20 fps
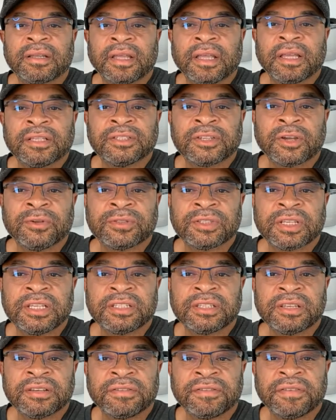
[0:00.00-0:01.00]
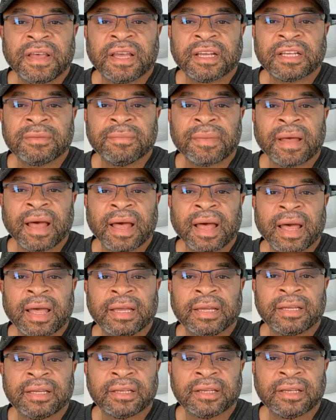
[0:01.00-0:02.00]
exerts its effect
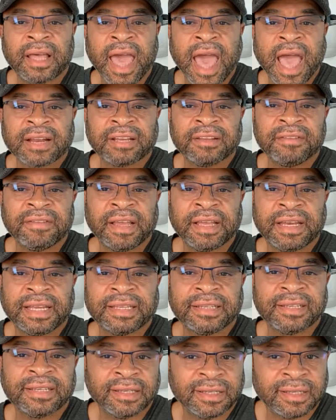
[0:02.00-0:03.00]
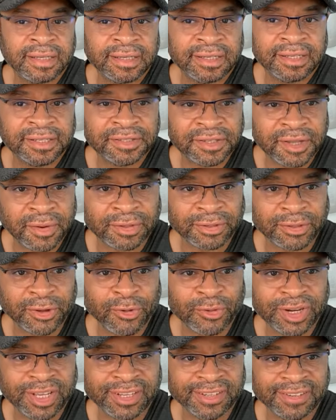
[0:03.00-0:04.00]
by activating
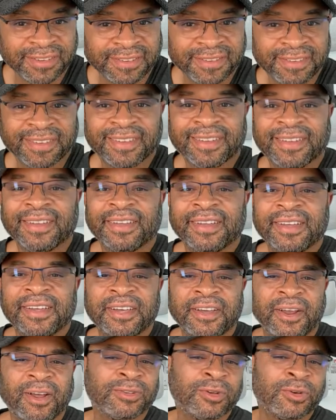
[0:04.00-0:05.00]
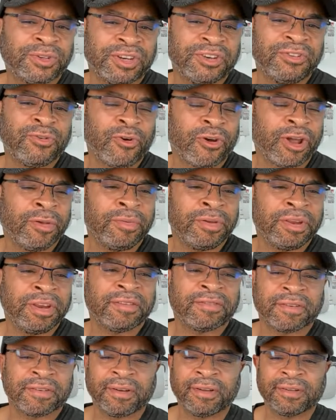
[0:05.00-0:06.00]
serotonin, also
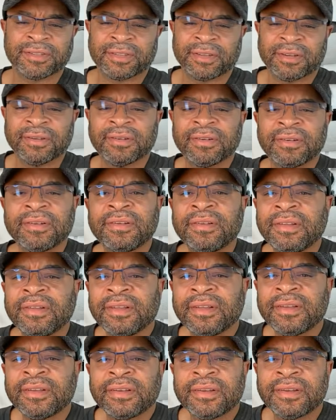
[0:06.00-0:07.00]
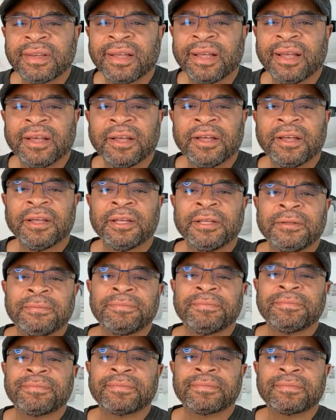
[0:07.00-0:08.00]
norepinephrine also.
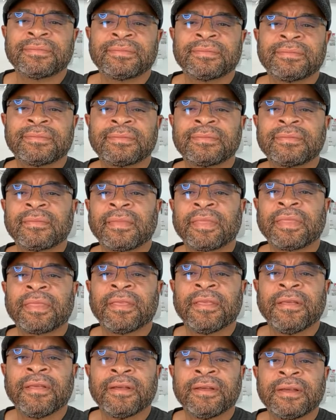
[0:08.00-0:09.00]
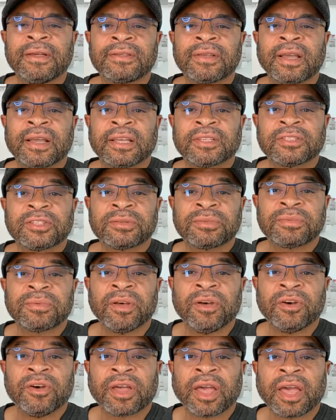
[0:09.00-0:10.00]
So I guess,
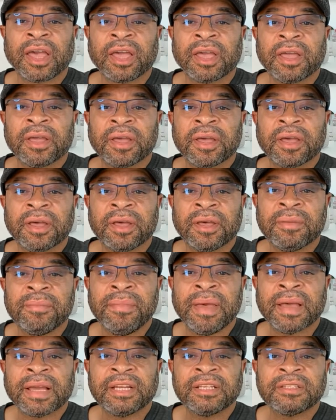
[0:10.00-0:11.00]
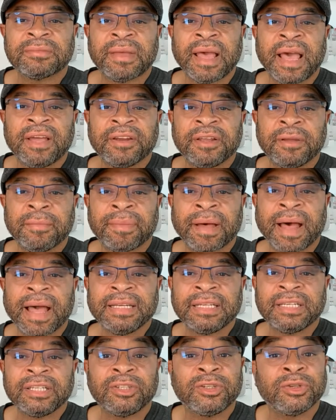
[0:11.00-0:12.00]
okay, mechanism
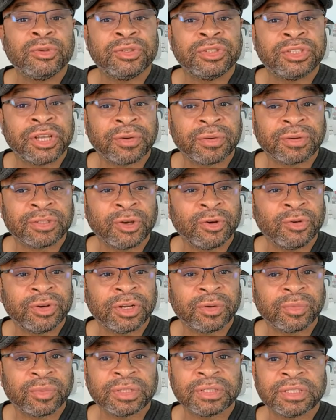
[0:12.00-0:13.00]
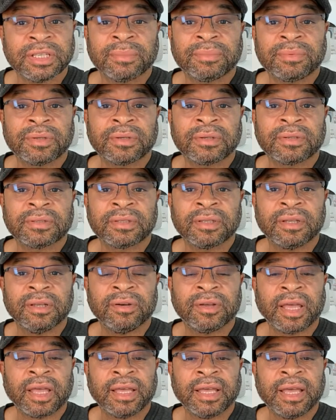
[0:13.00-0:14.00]
binding to serotonin receptors.
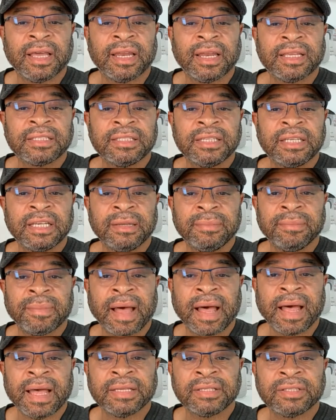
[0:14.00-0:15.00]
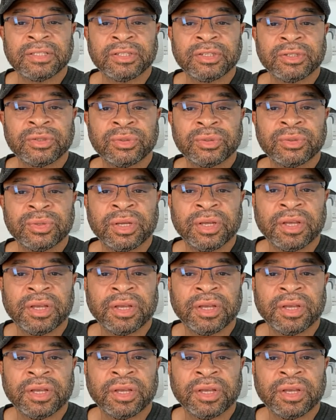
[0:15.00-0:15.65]
Okay, LSD binds to